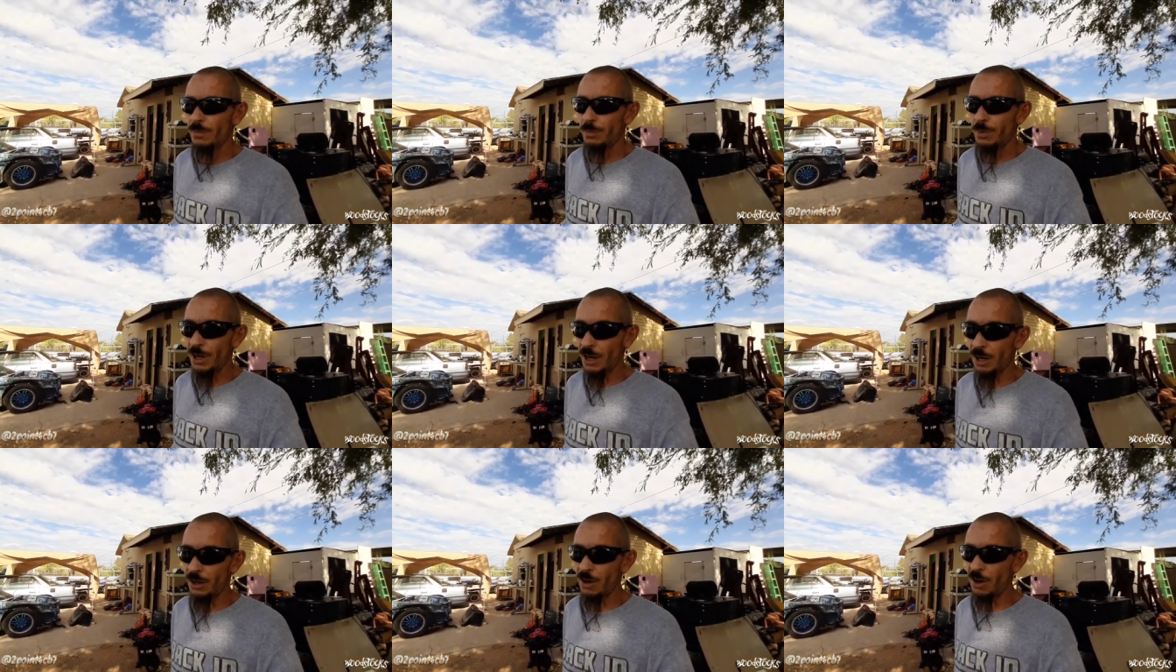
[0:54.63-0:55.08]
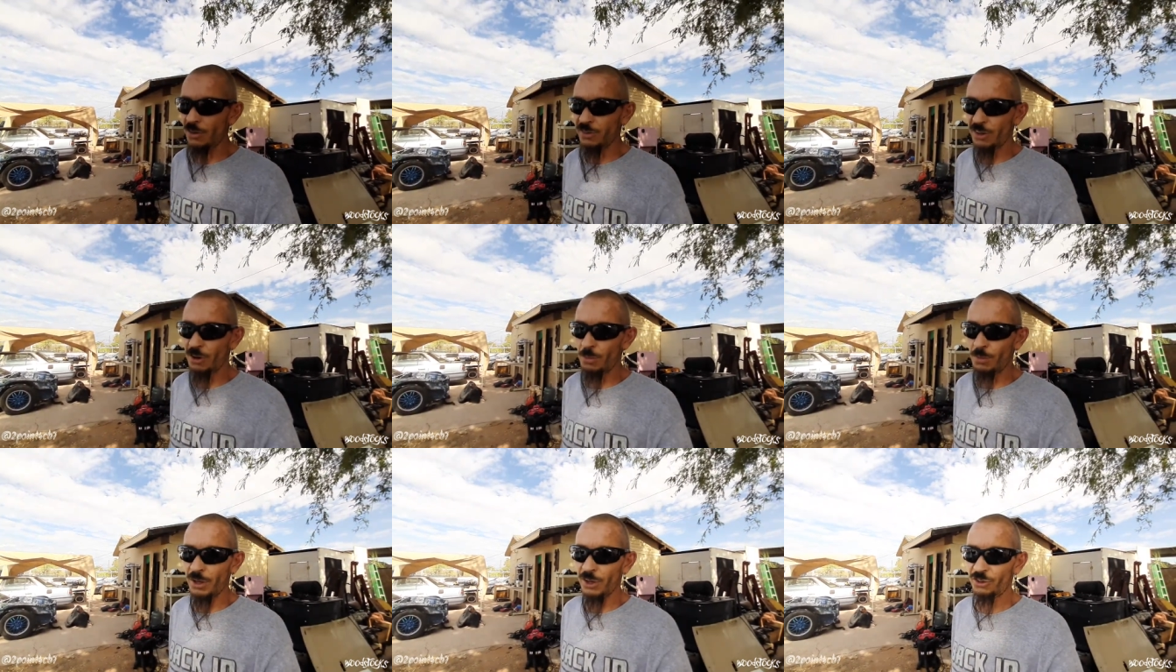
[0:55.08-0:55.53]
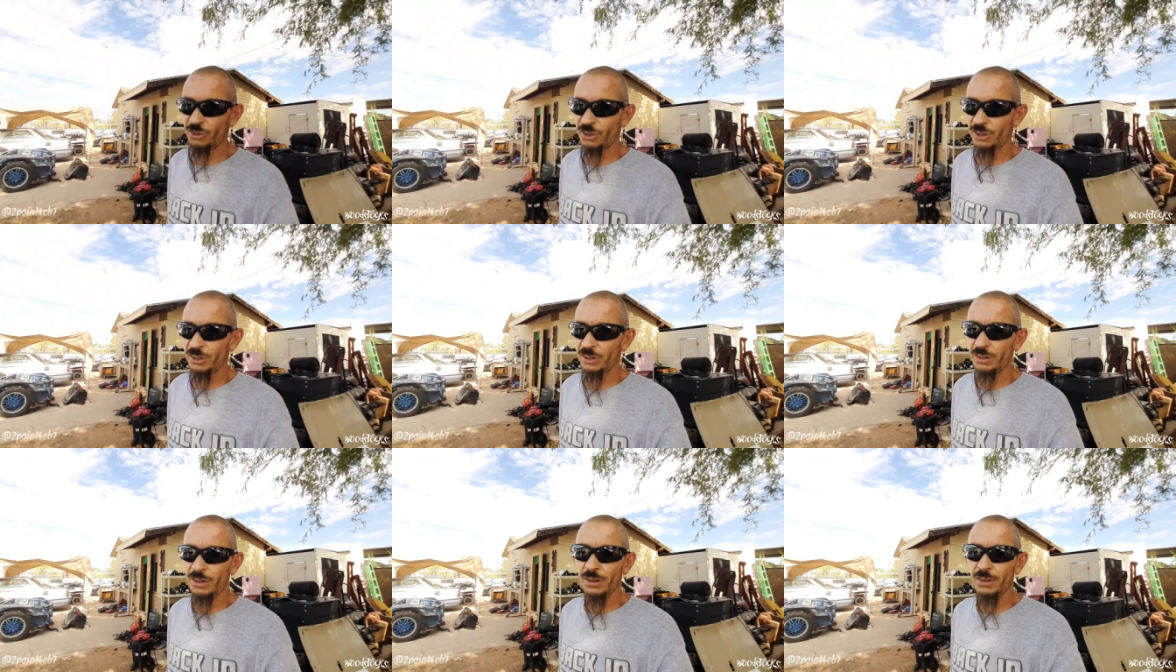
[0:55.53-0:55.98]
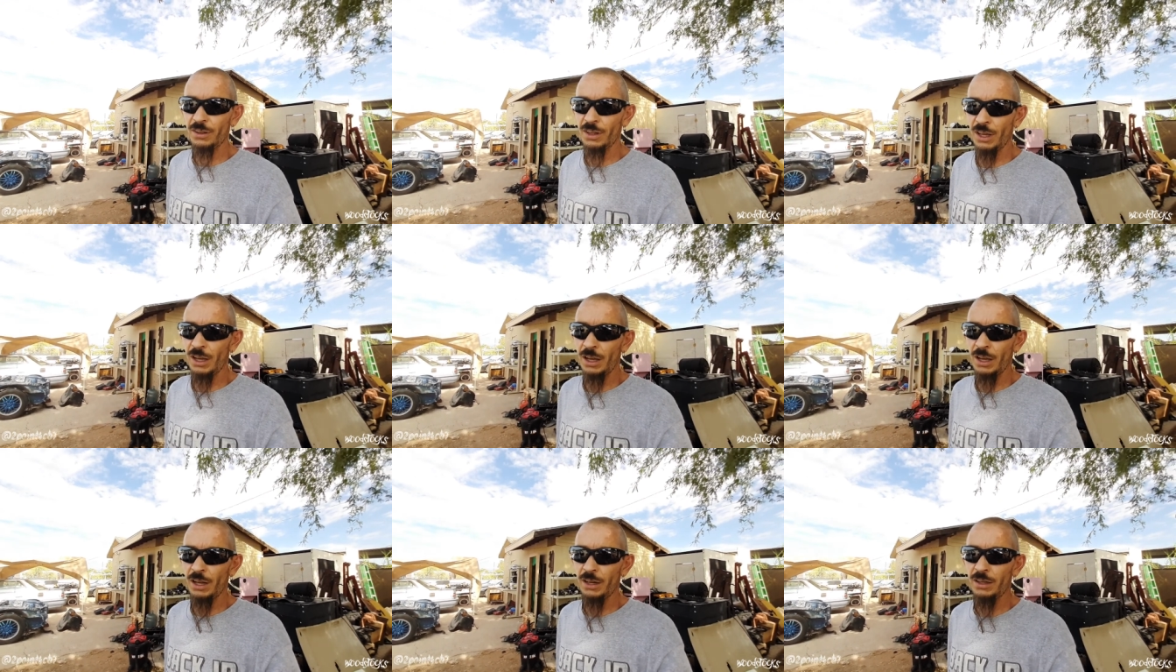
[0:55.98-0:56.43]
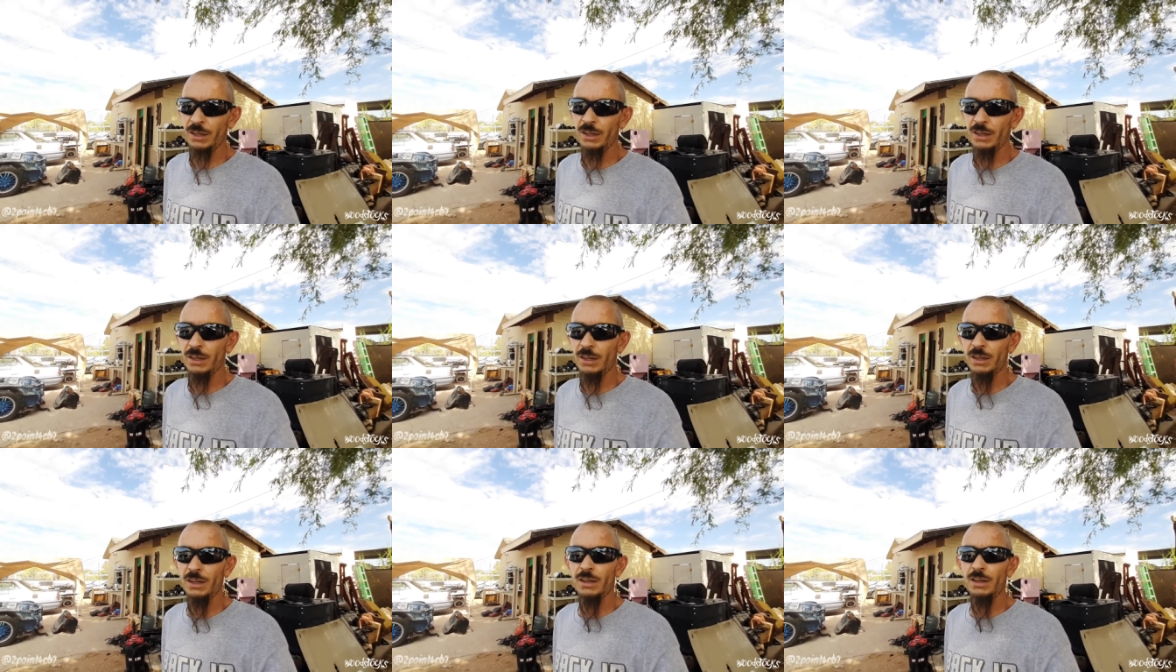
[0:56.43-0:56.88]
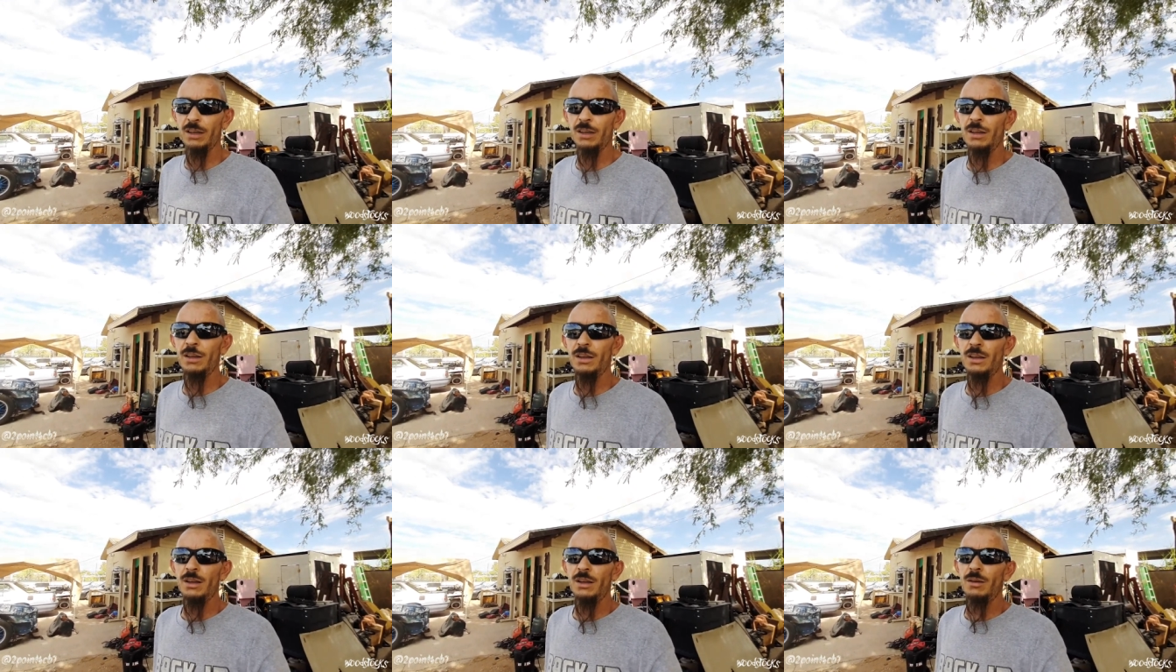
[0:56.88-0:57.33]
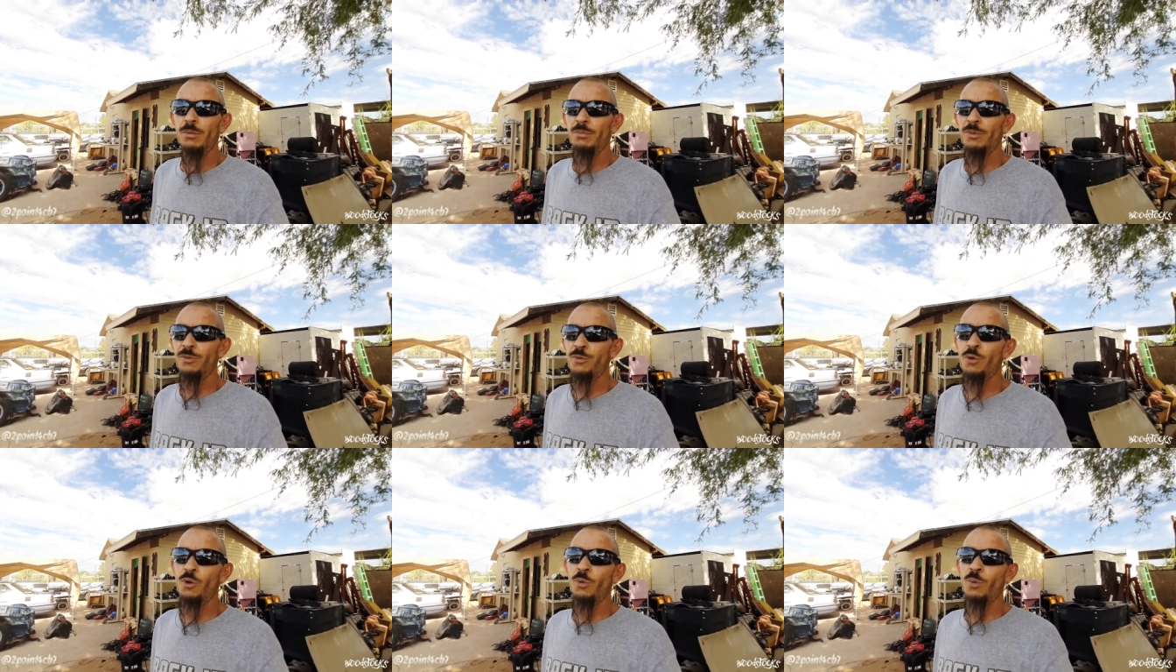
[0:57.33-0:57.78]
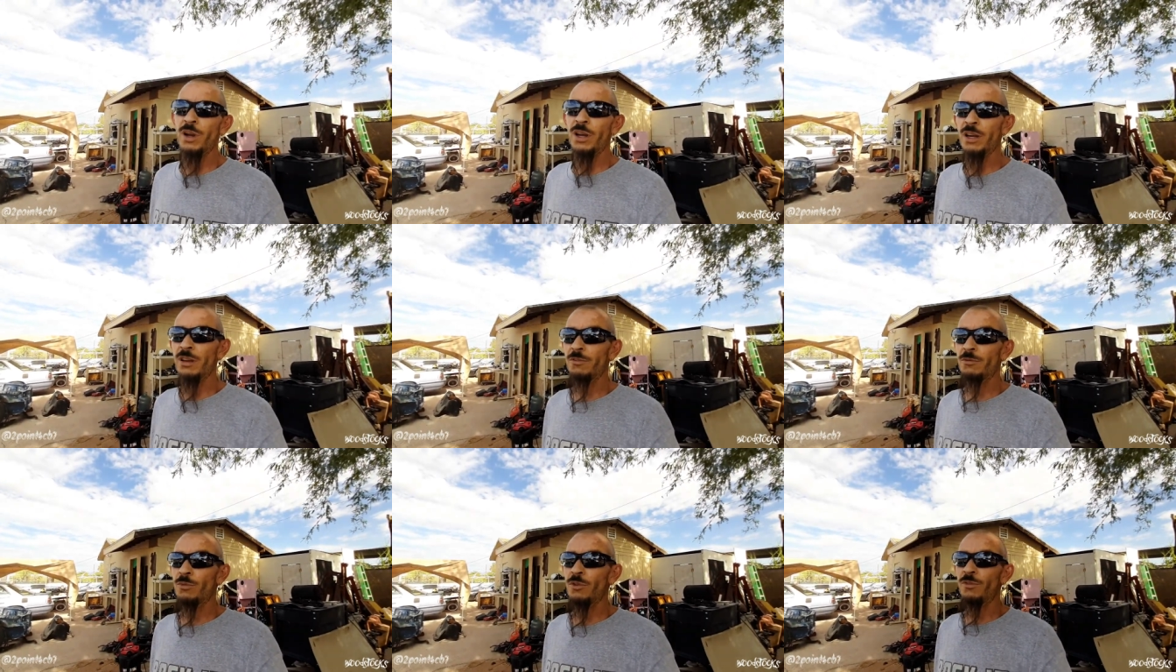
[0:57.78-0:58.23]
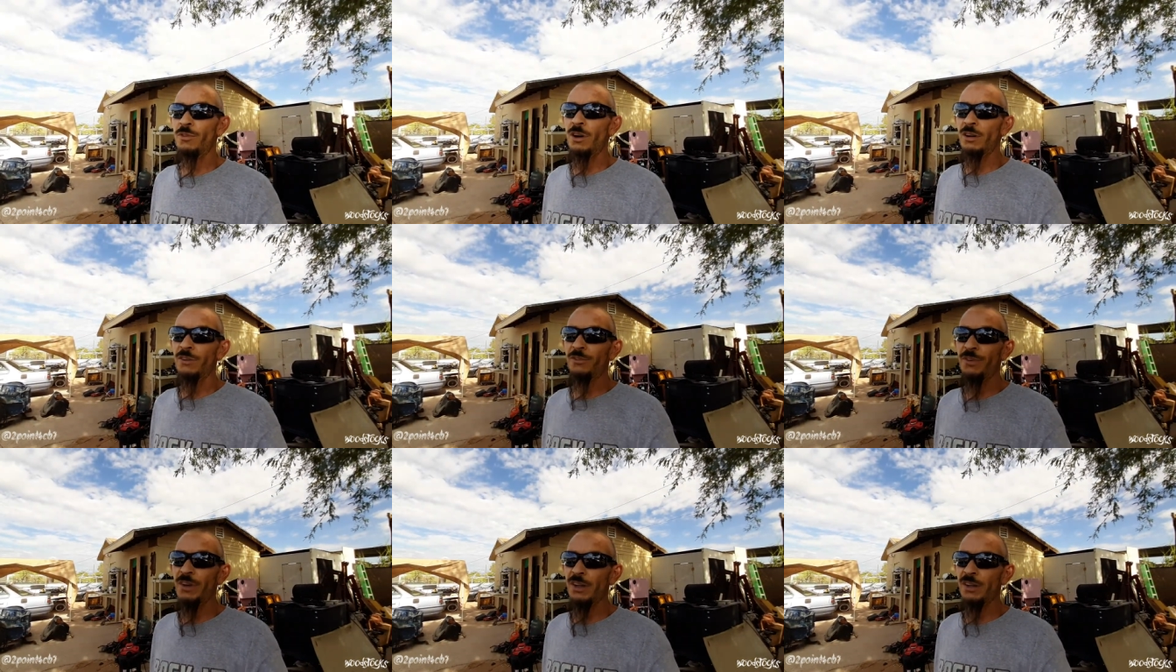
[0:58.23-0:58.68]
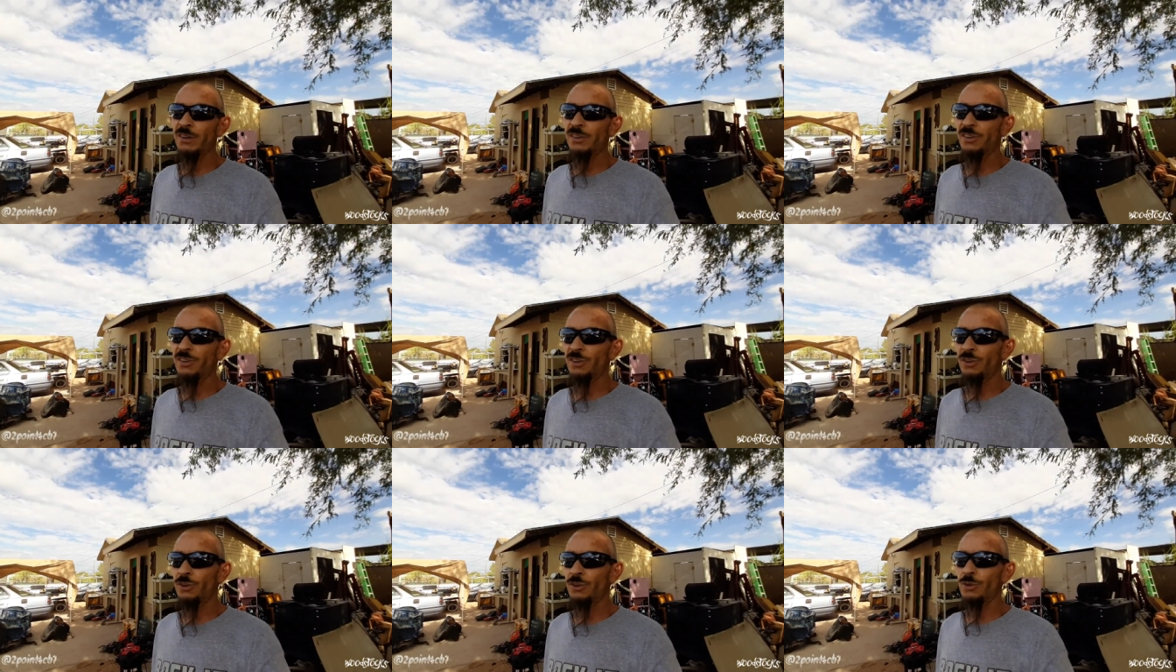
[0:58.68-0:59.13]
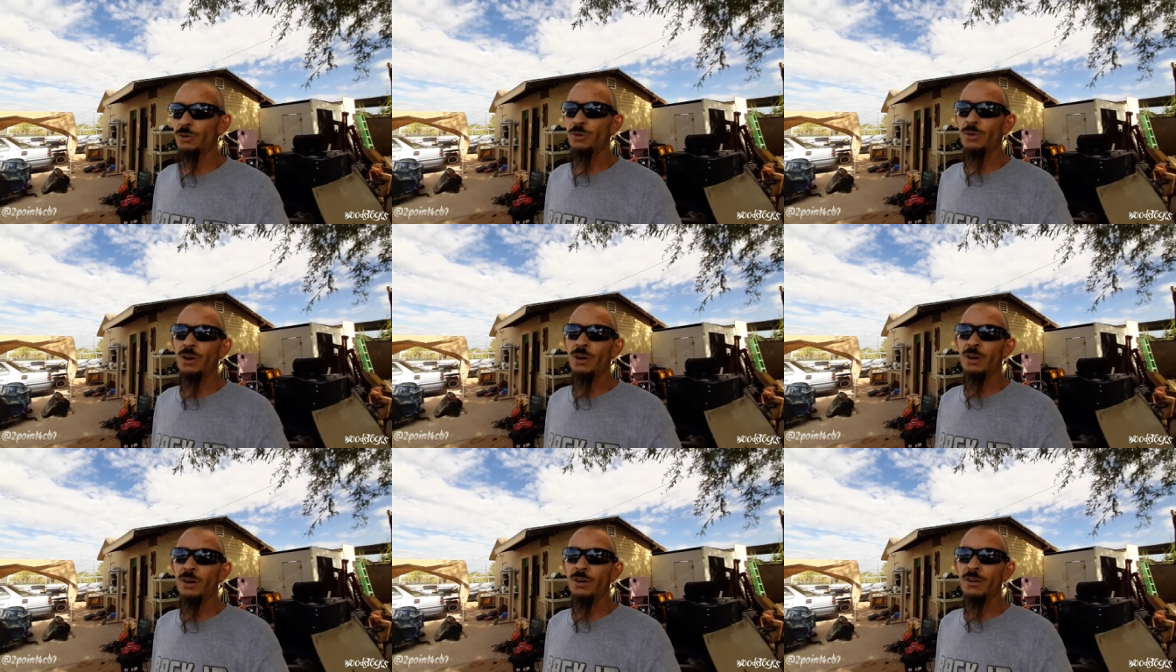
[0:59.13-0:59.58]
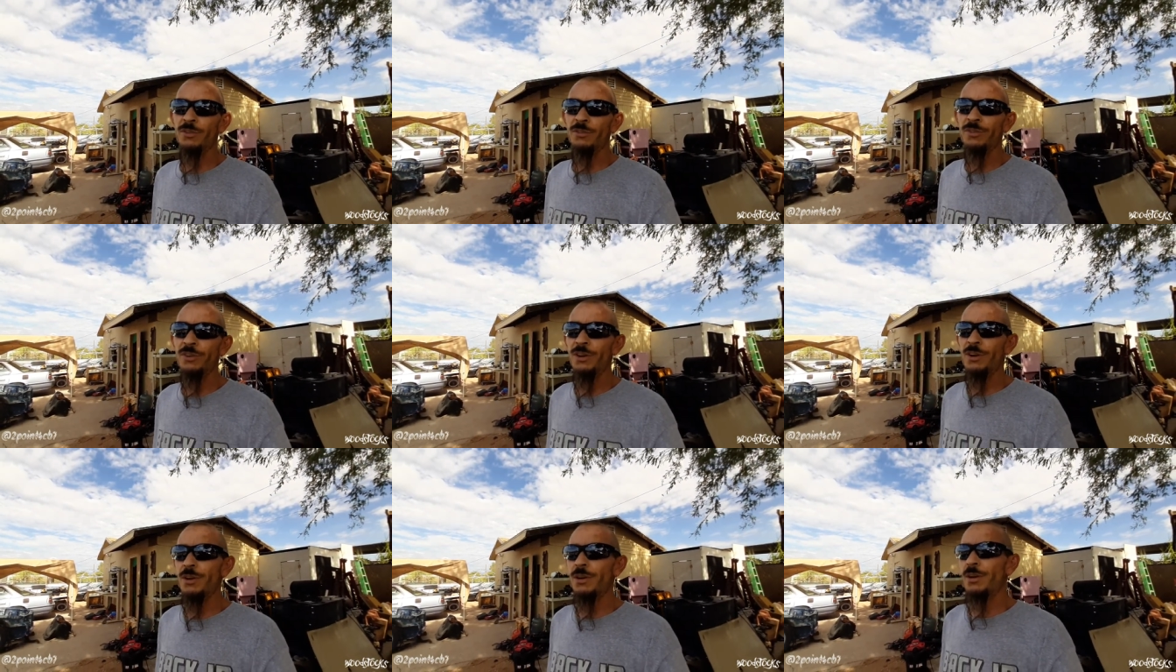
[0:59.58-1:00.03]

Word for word: but I had also mentioned that before we even move on to phase two of